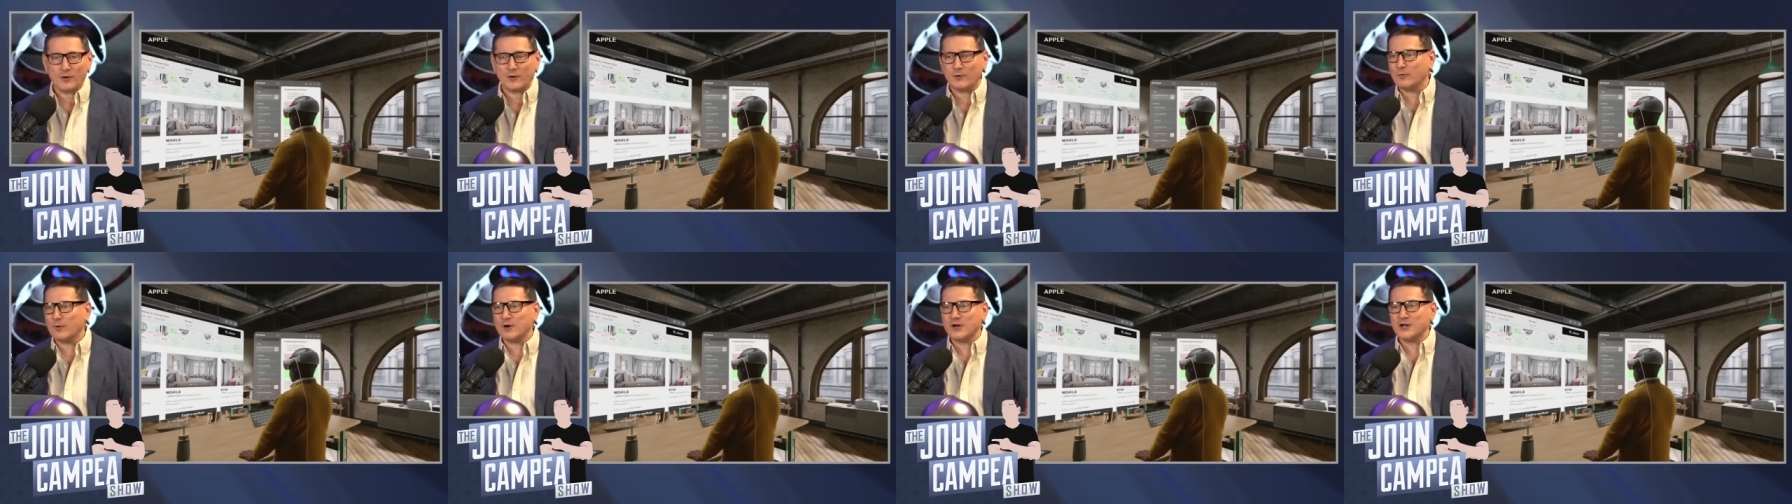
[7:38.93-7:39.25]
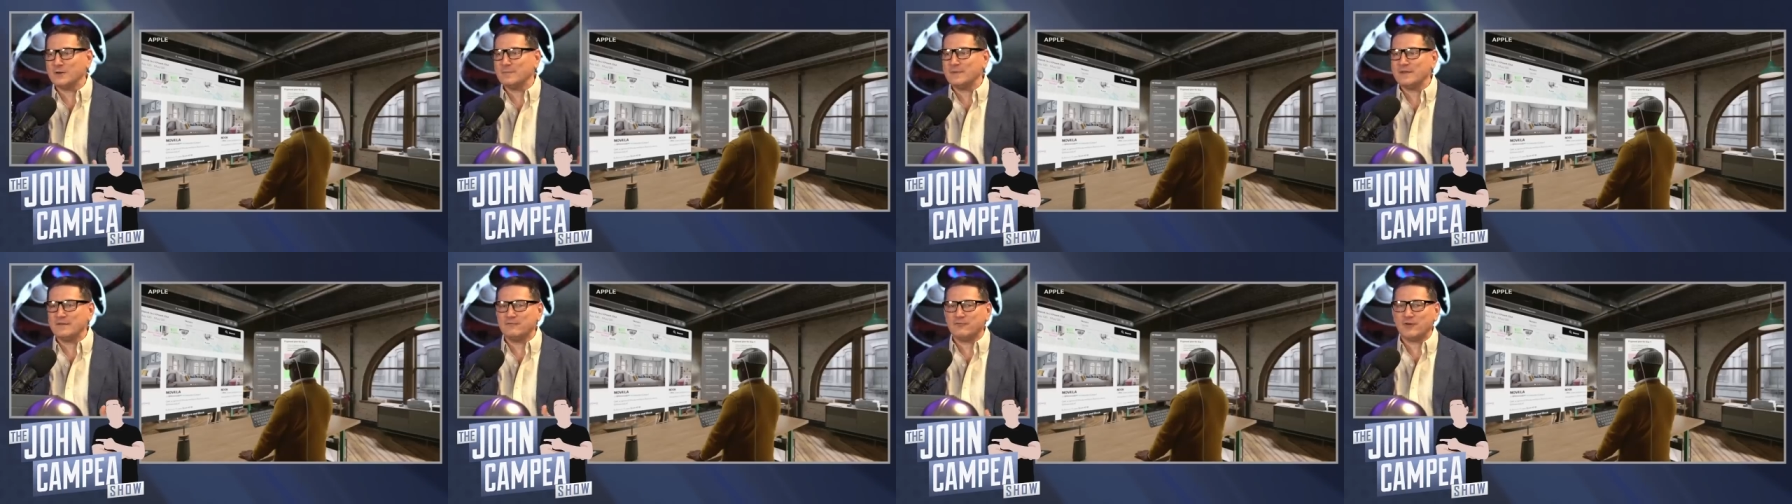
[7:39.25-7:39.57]
or we're going
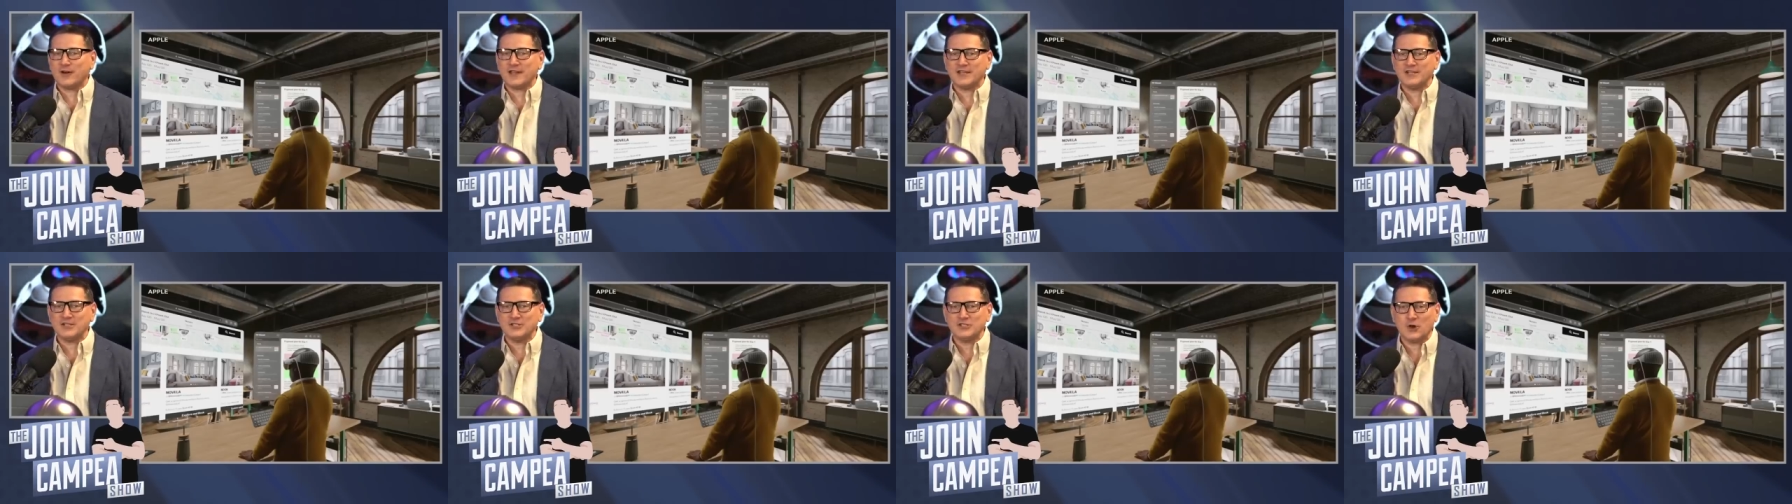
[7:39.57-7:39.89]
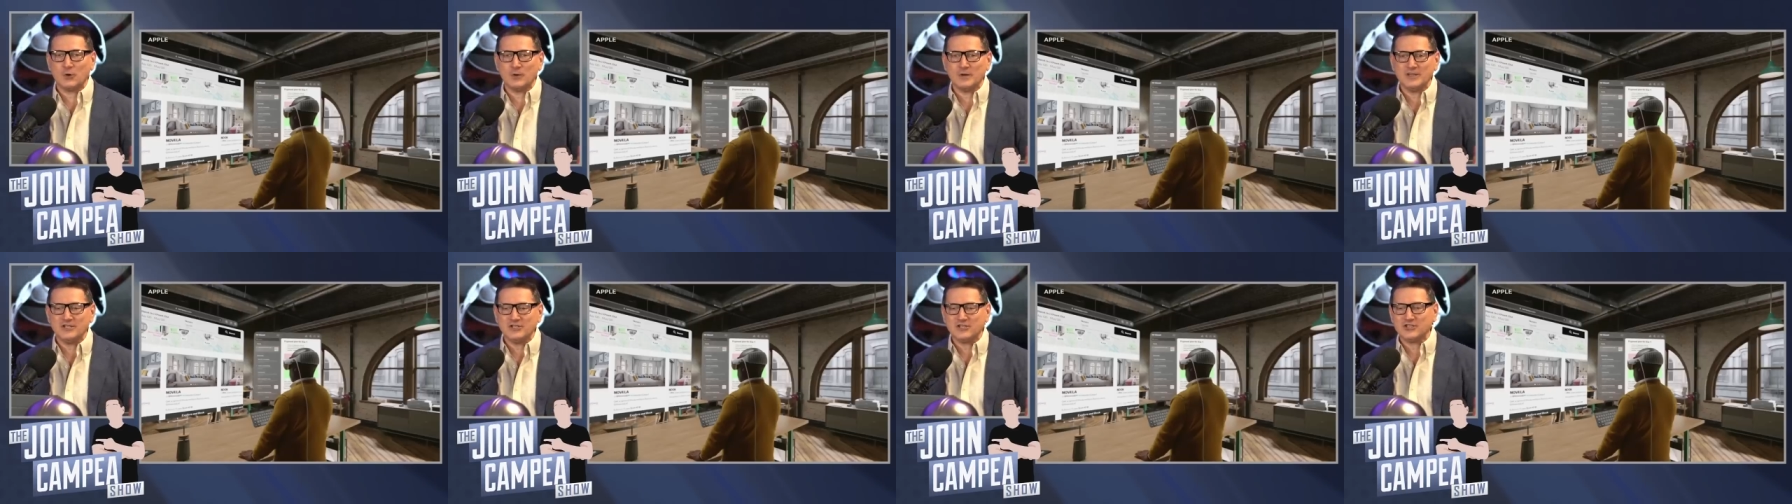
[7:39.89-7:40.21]
to be freaking
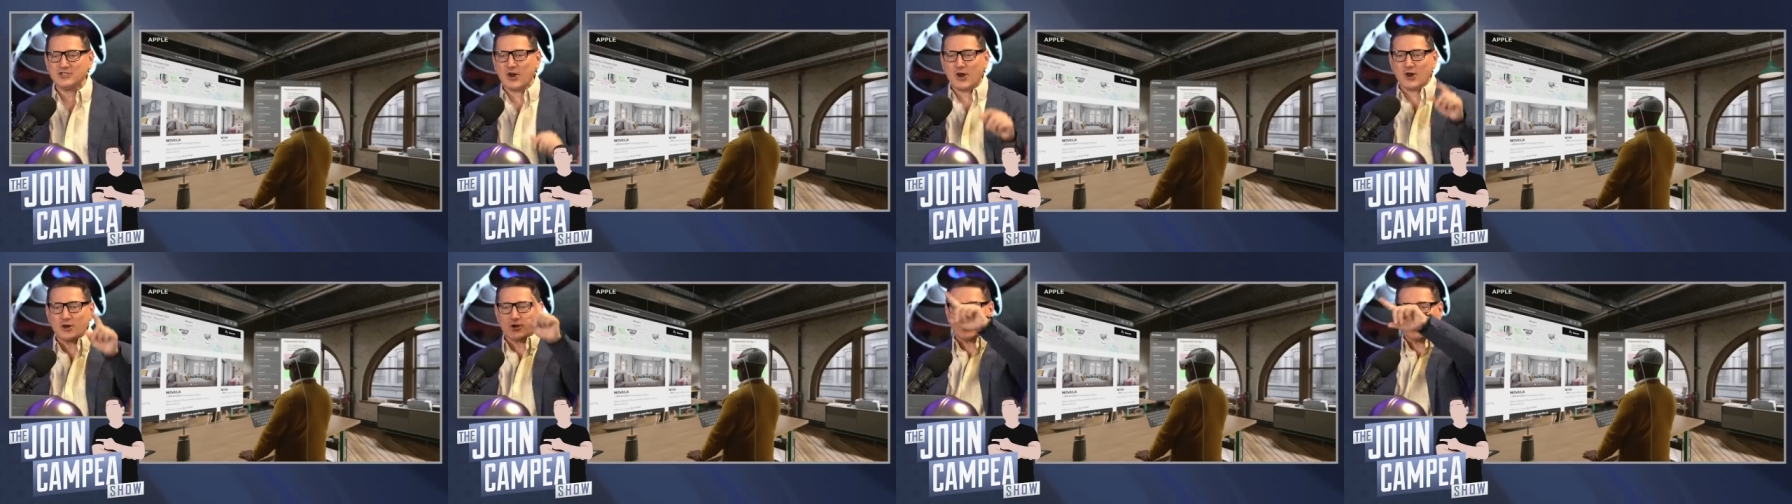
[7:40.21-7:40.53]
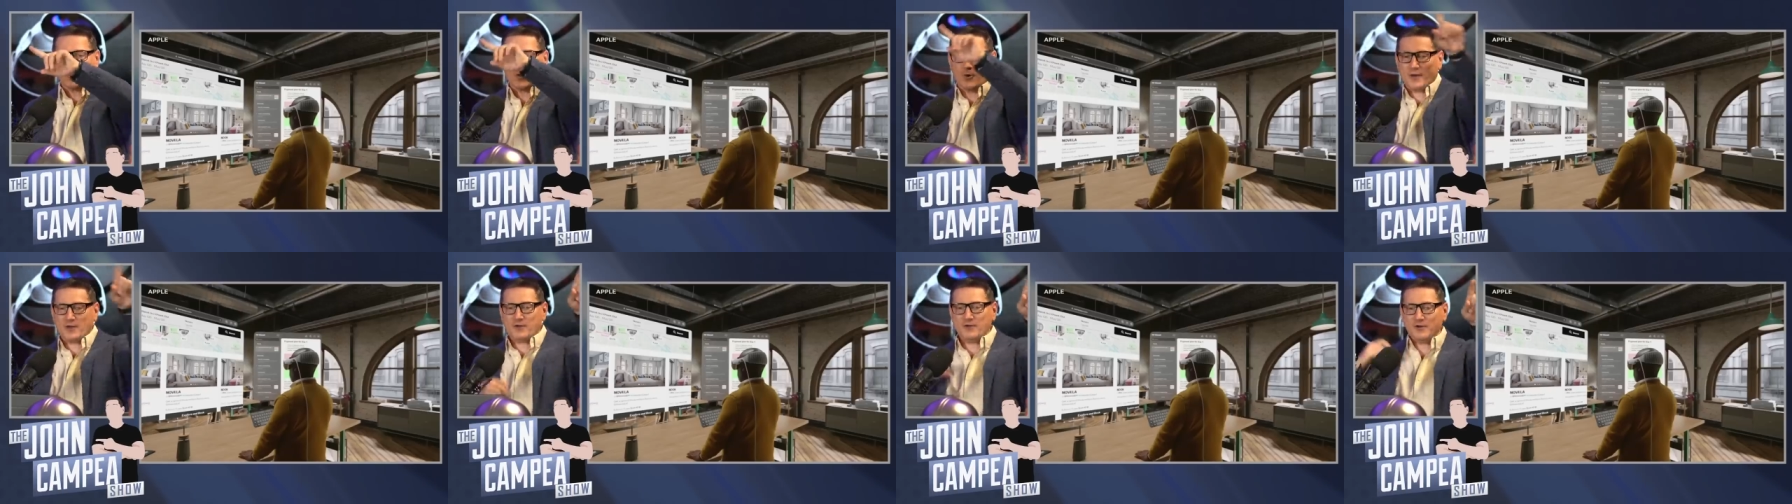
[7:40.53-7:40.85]
Tony Stark
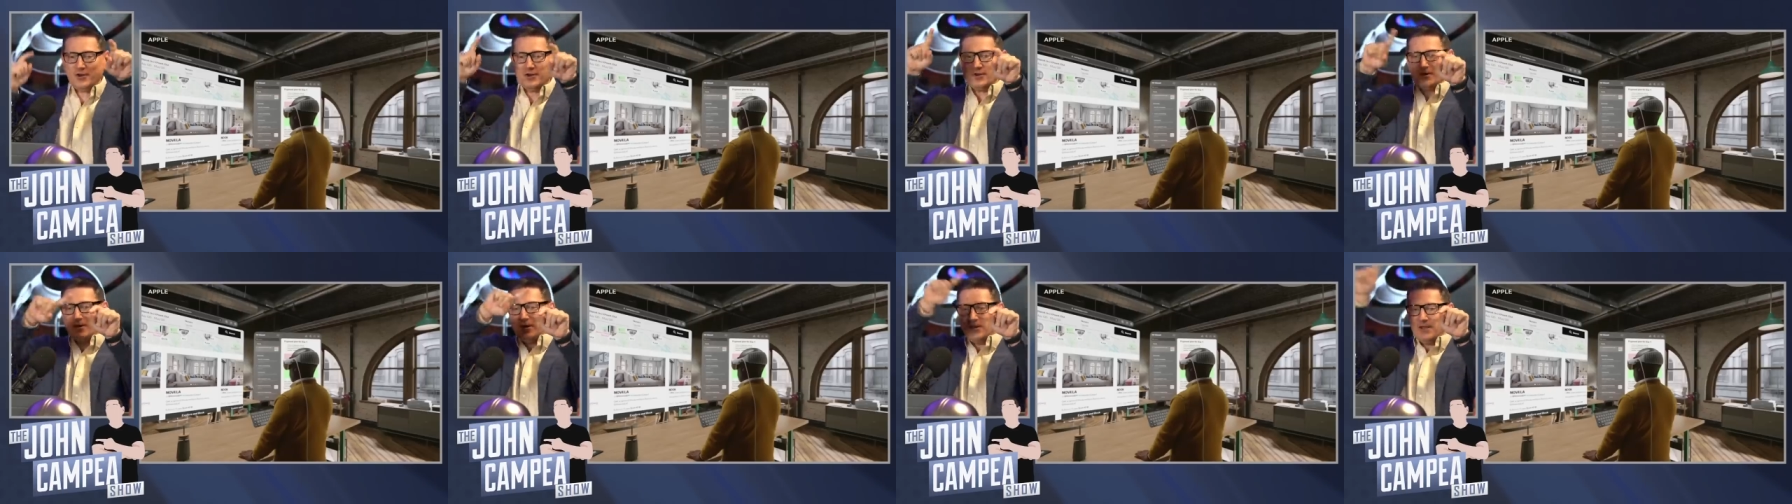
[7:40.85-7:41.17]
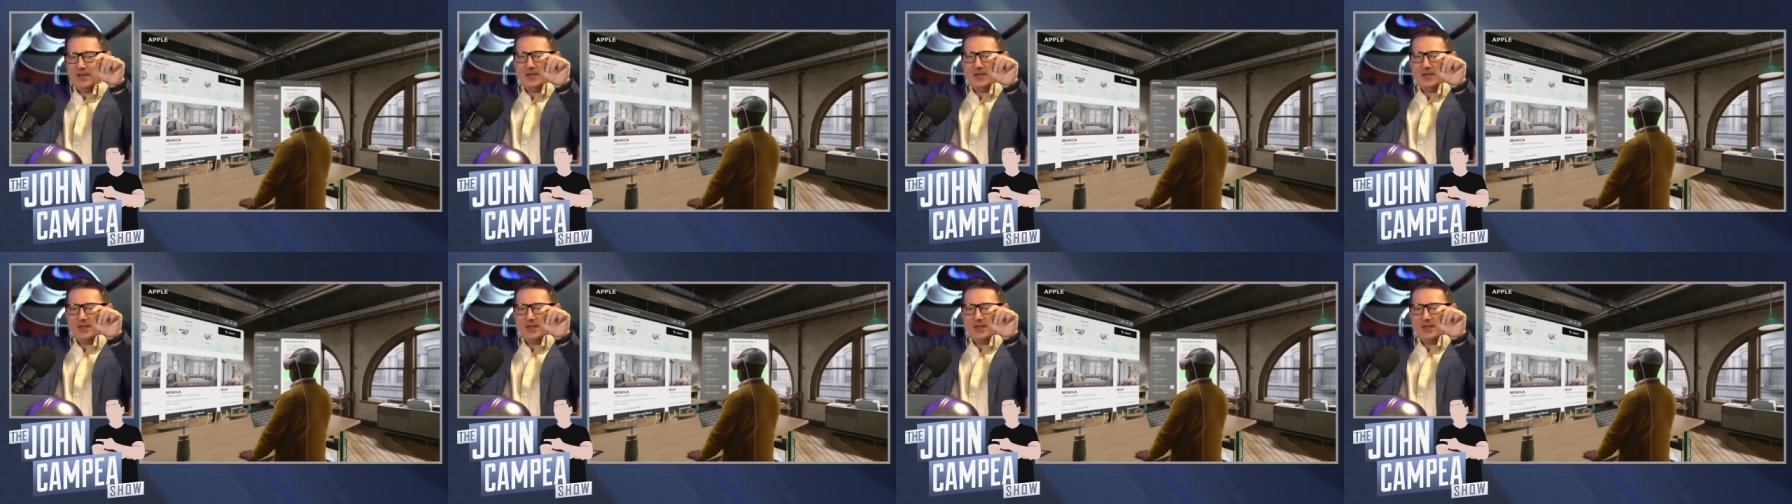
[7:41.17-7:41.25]
going, like,